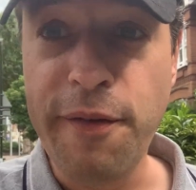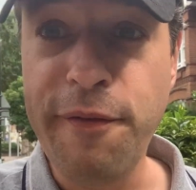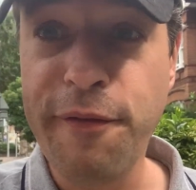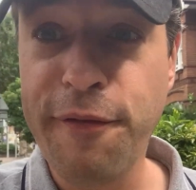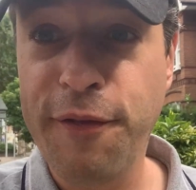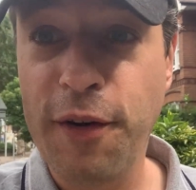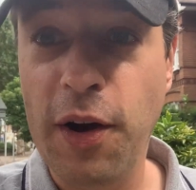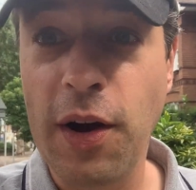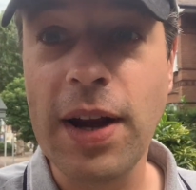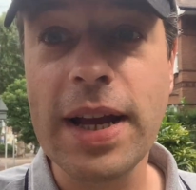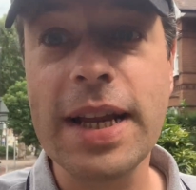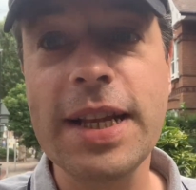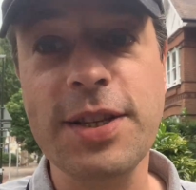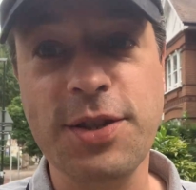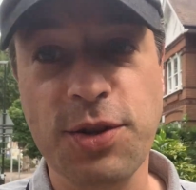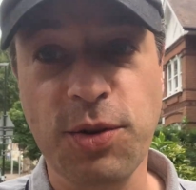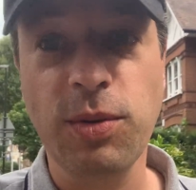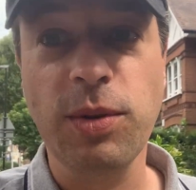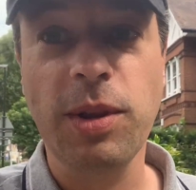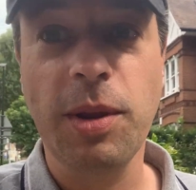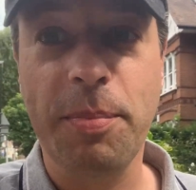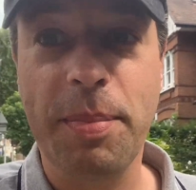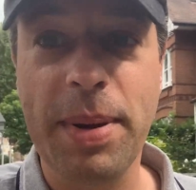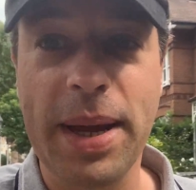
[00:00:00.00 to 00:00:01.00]
find
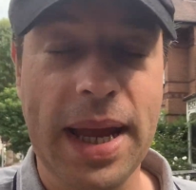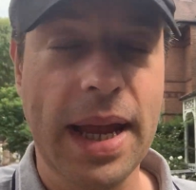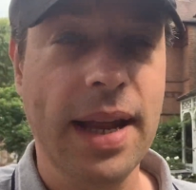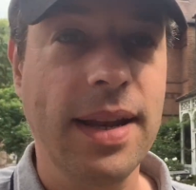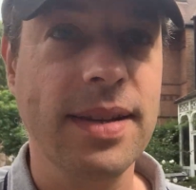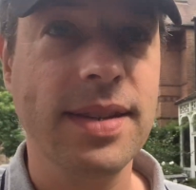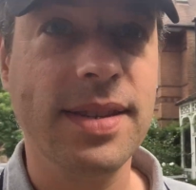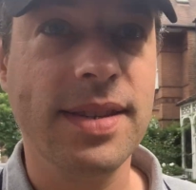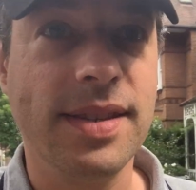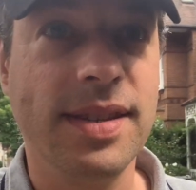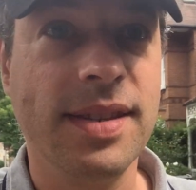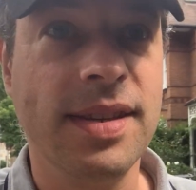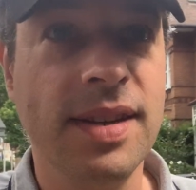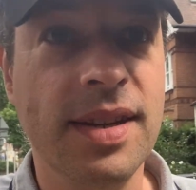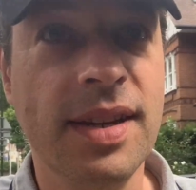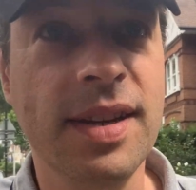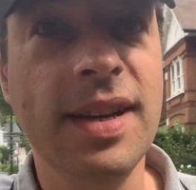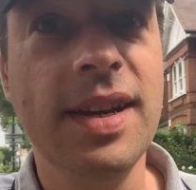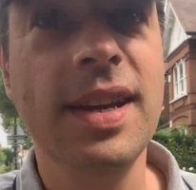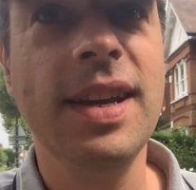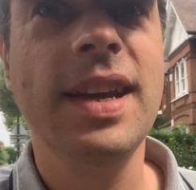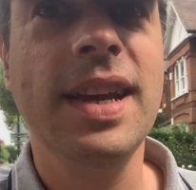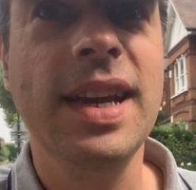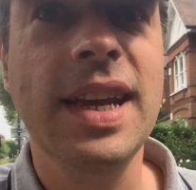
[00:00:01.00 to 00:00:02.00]
all the bits
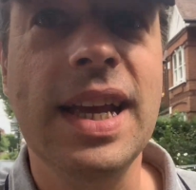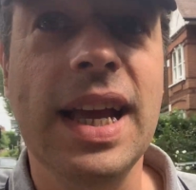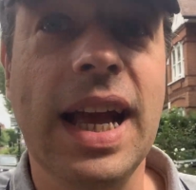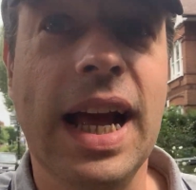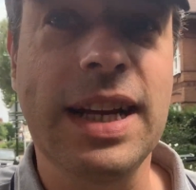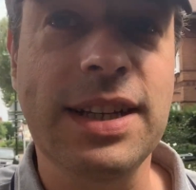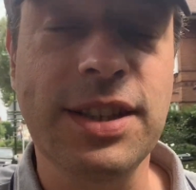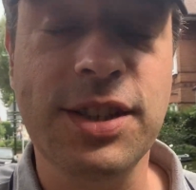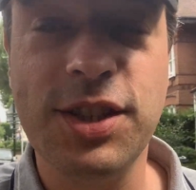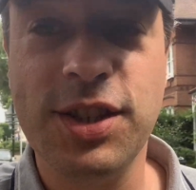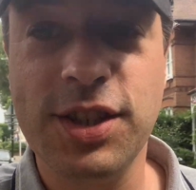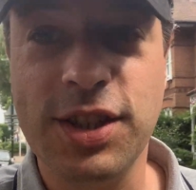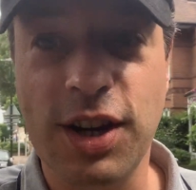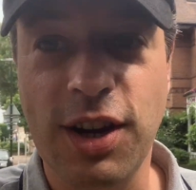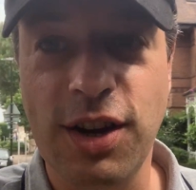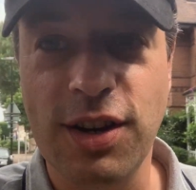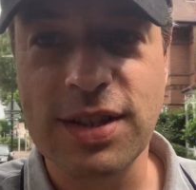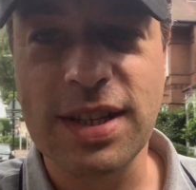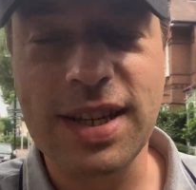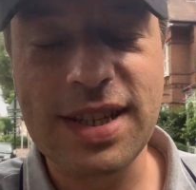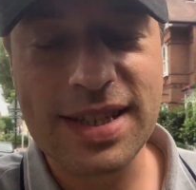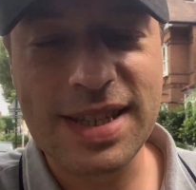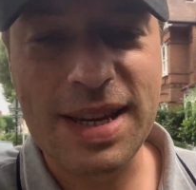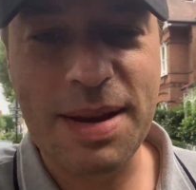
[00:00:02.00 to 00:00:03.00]
and
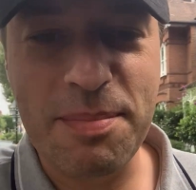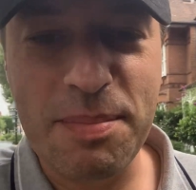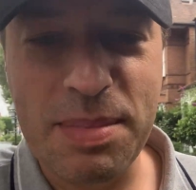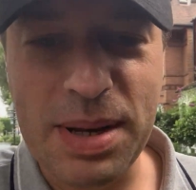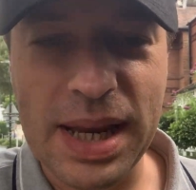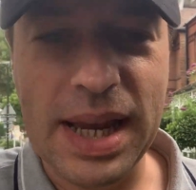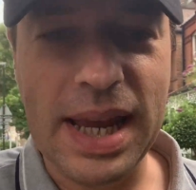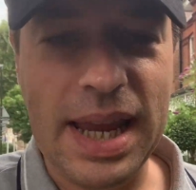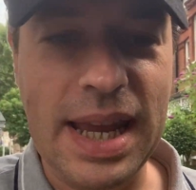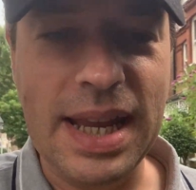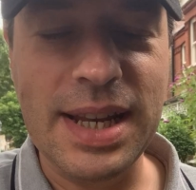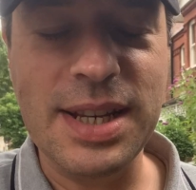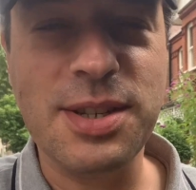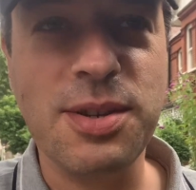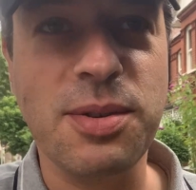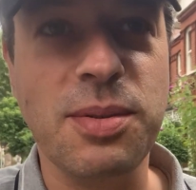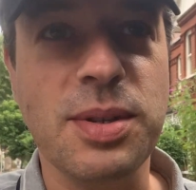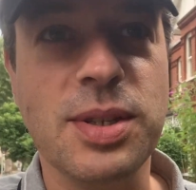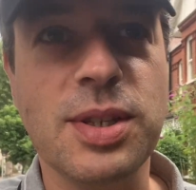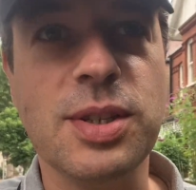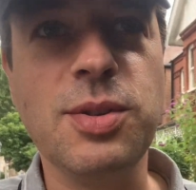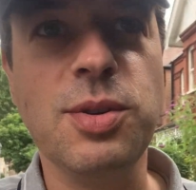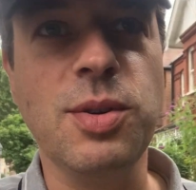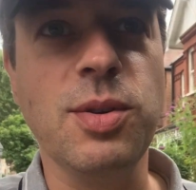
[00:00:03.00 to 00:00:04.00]
start assembling it into a
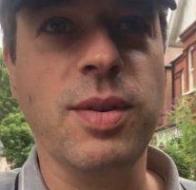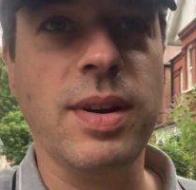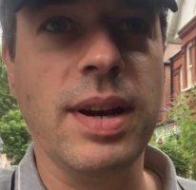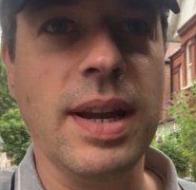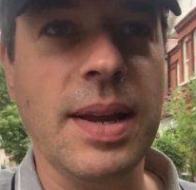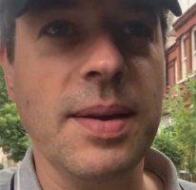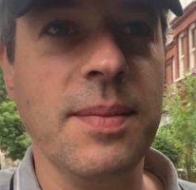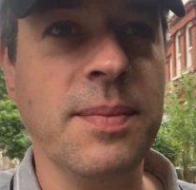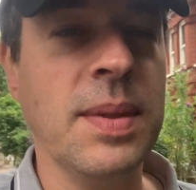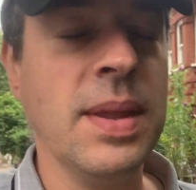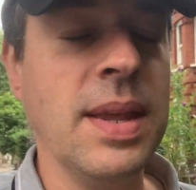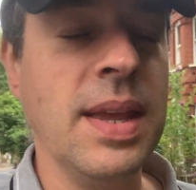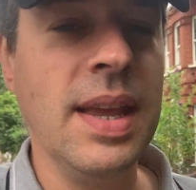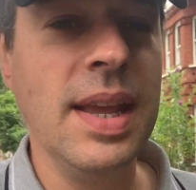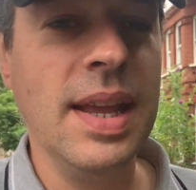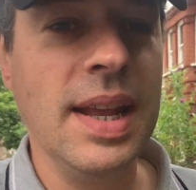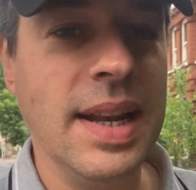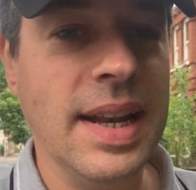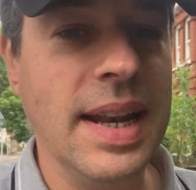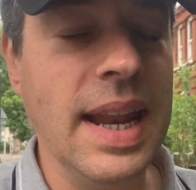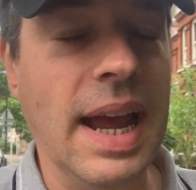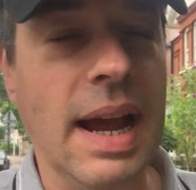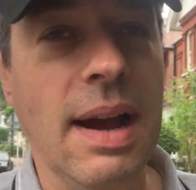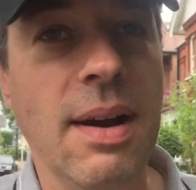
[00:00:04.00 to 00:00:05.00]
story.
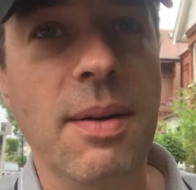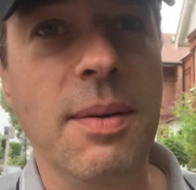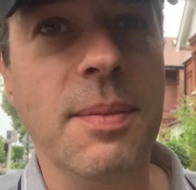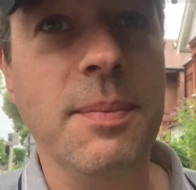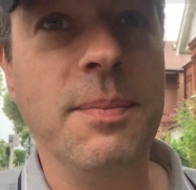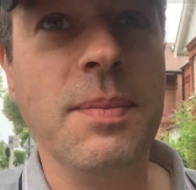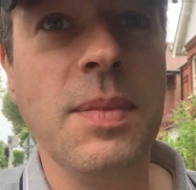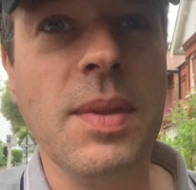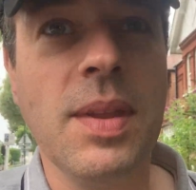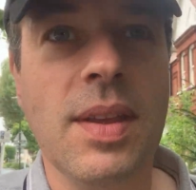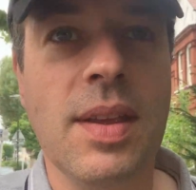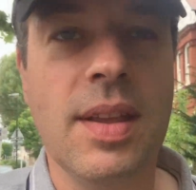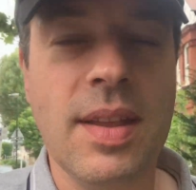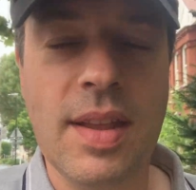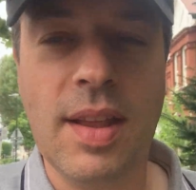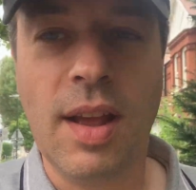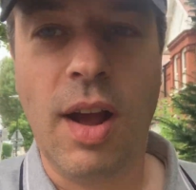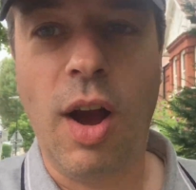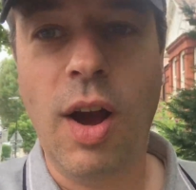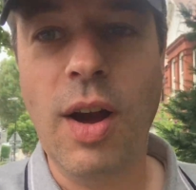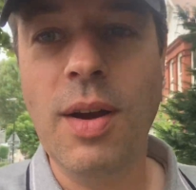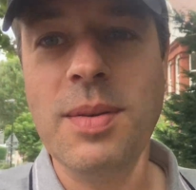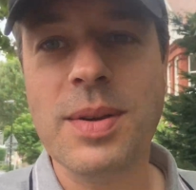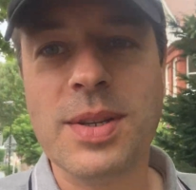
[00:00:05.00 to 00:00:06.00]
Now,
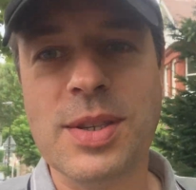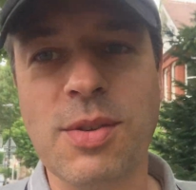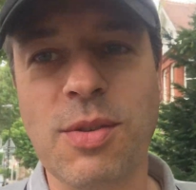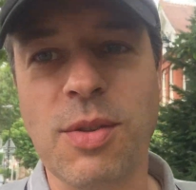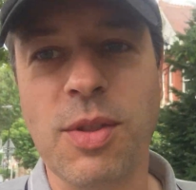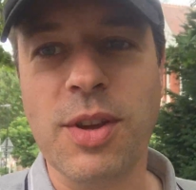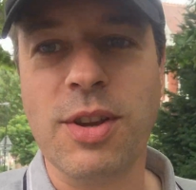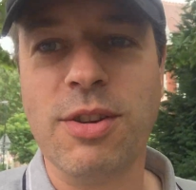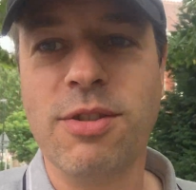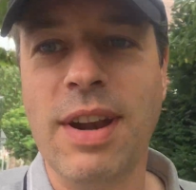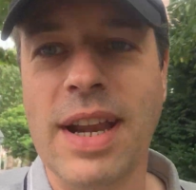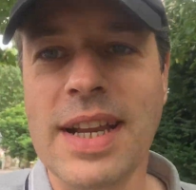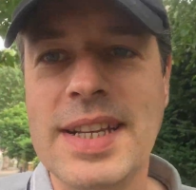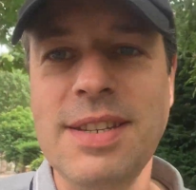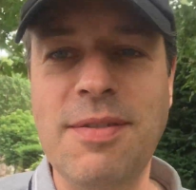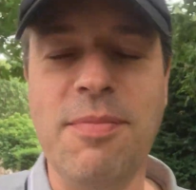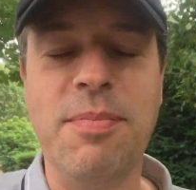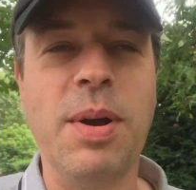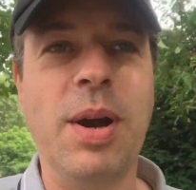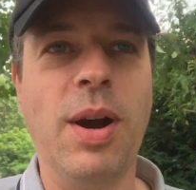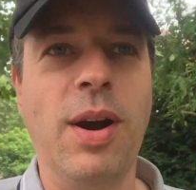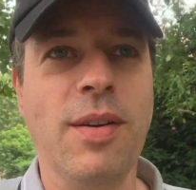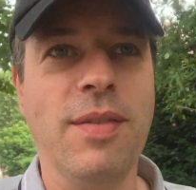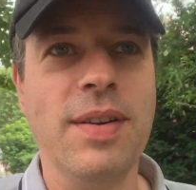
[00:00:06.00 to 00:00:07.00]
I always thought the creative
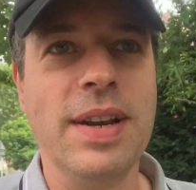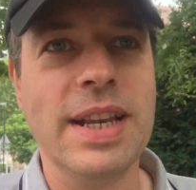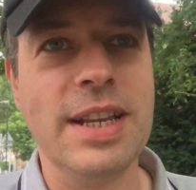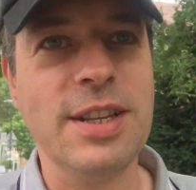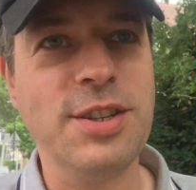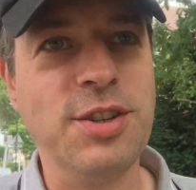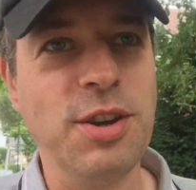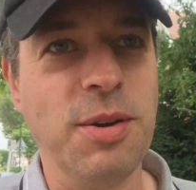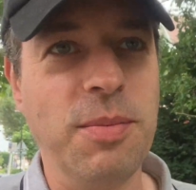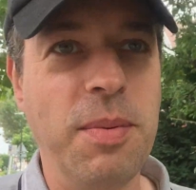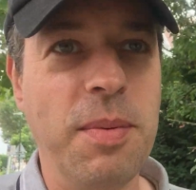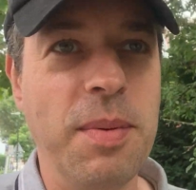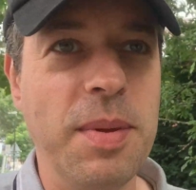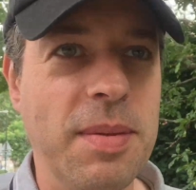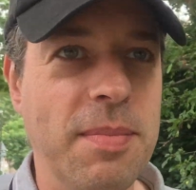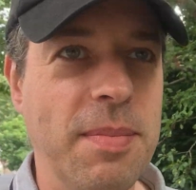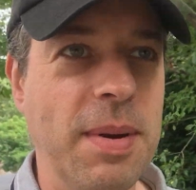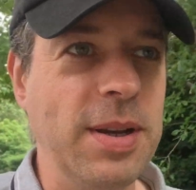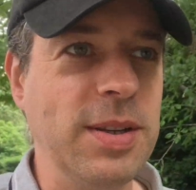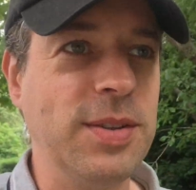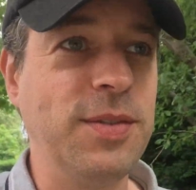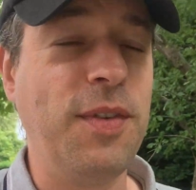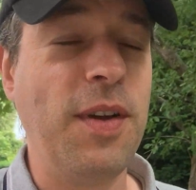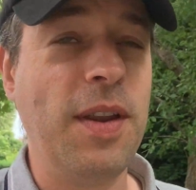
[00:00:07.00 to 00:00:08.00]
part of any job would be the
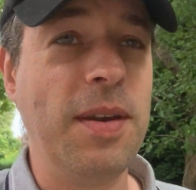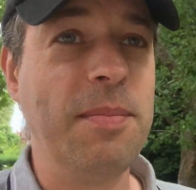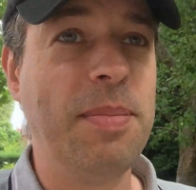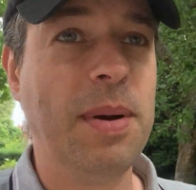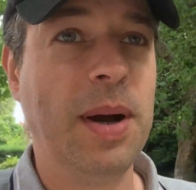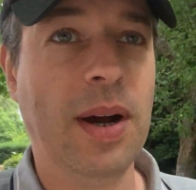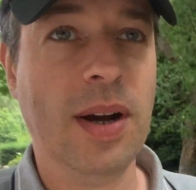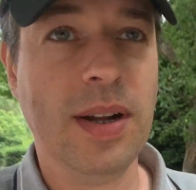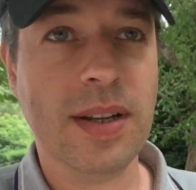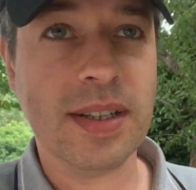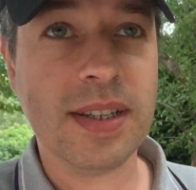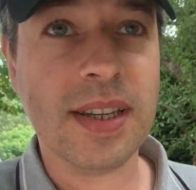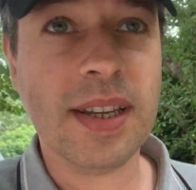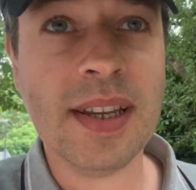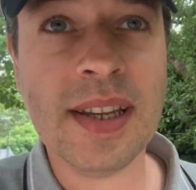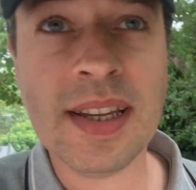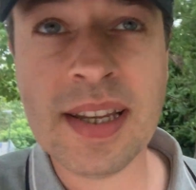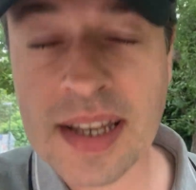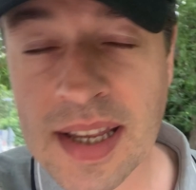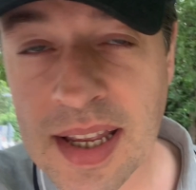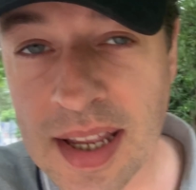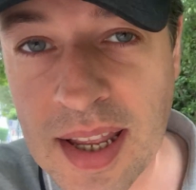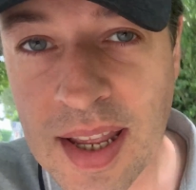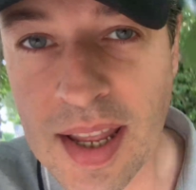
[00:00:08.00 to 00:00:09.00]
most fun part,
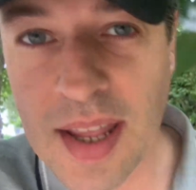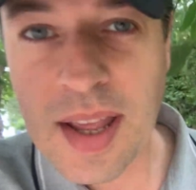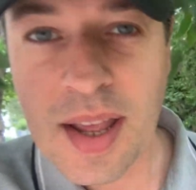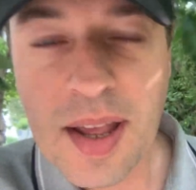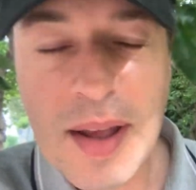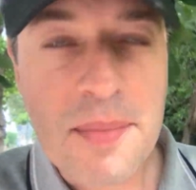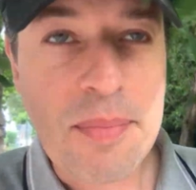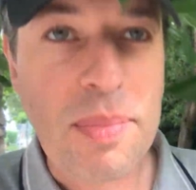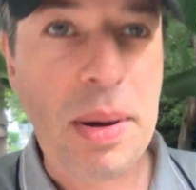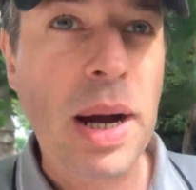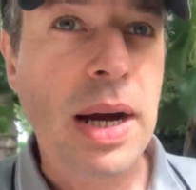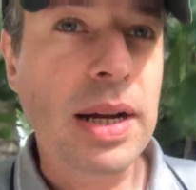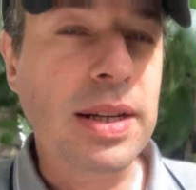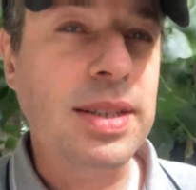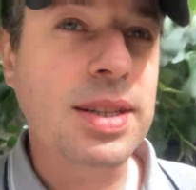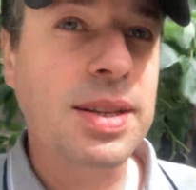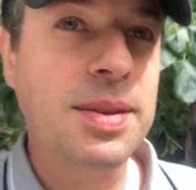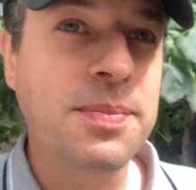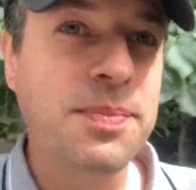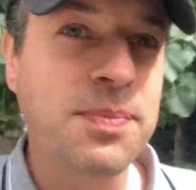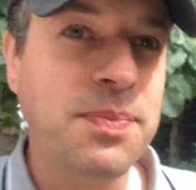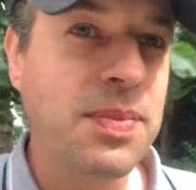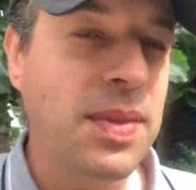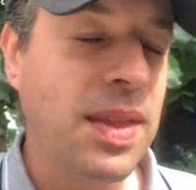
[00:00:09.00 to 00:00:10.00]
but
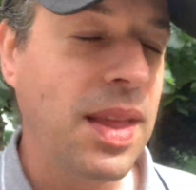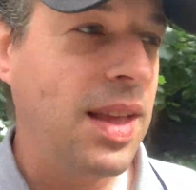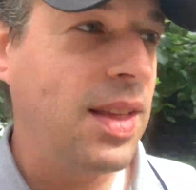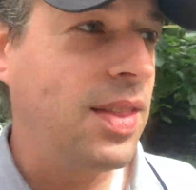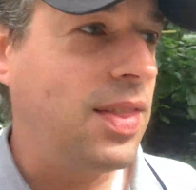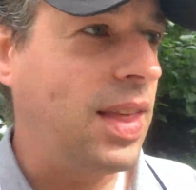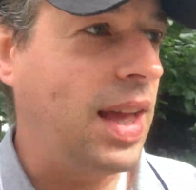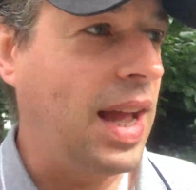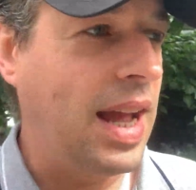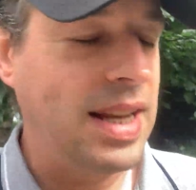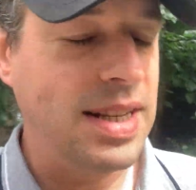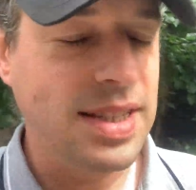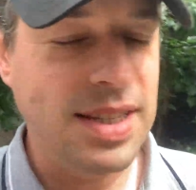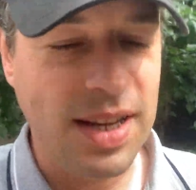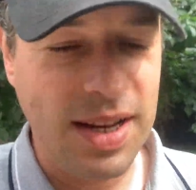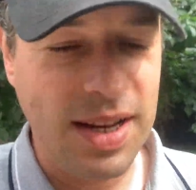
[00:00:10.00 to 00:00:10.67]
that